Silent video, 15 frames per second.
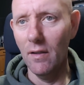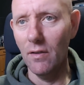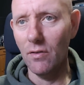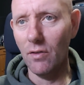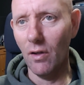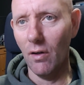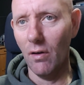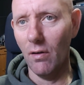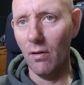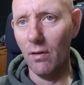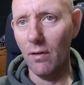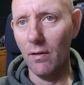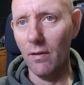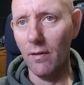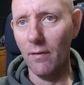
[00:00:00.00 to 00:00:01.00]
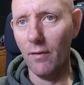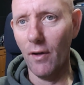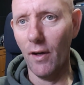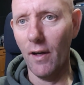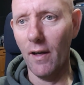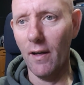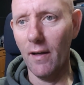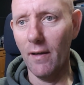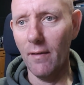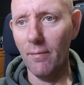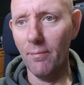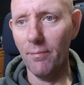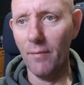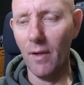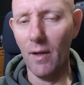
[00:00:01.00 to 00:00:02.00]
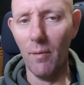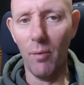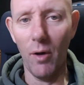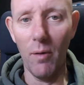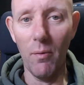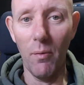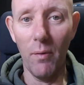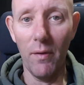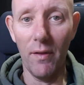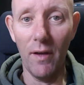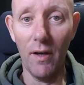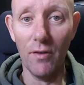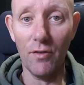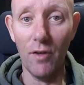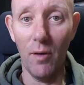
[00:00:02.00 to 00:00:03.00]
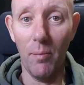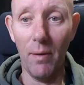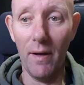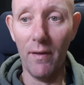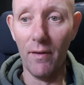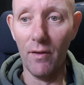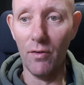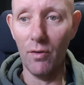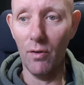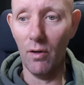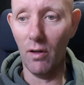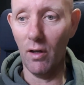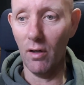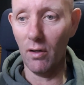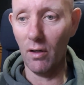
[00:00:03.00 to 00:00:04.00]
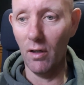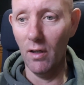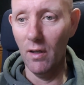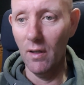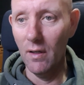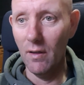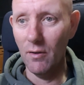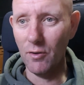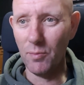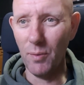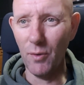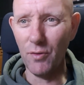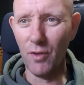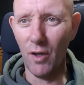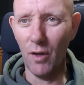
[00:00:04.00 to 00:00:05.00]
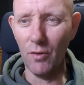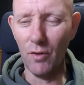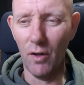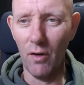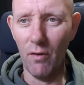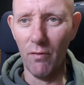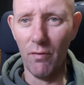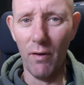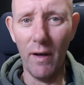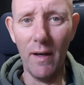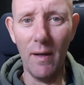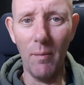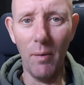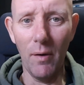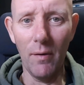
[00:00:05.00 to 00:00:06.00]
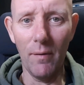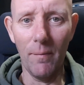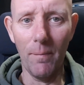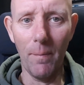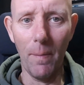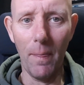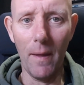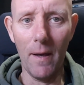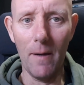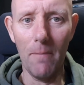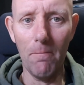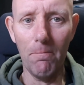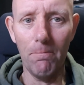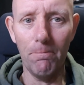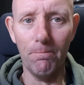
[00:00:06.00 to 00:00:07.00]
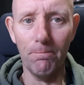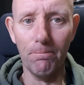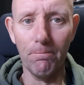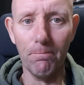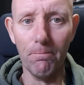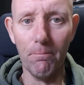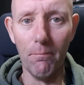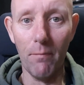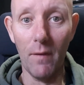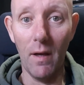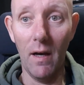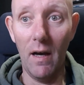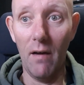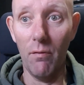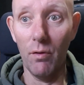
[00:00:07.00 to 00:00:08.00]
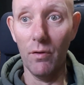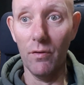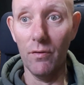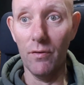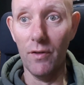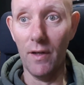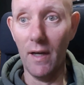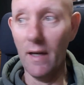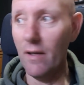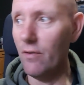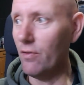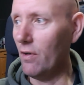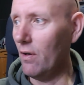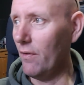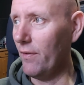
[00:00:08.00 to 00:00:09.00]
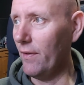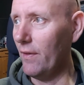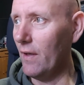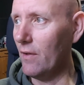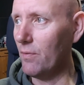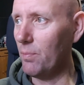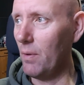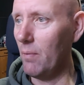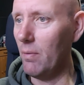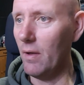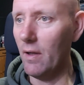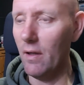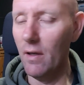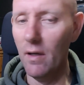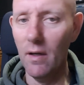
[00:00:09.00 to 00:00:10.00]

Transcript: So I've got an appointment with the osteopath at 2 o'clock. I was supposed to go to her on Friday, but I have one today, so I think that's probably